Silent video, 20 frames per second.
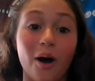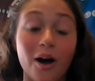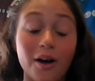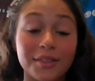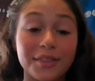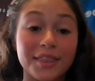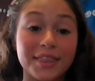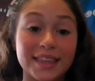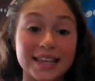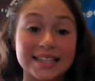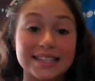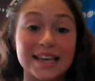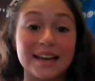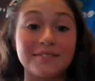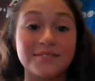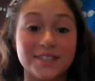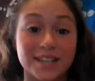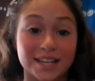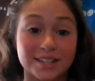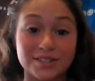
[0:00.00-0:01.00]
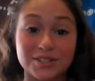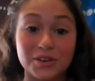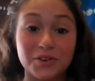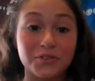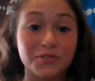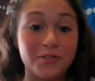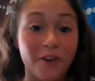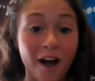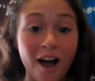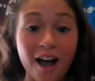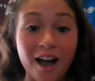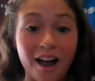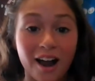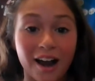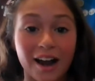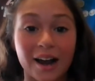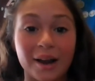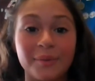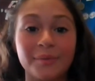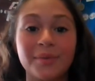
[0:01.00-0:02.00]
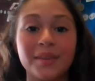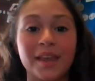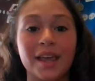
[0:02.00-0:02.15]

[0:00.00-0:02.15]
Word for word: all the things I've done so far.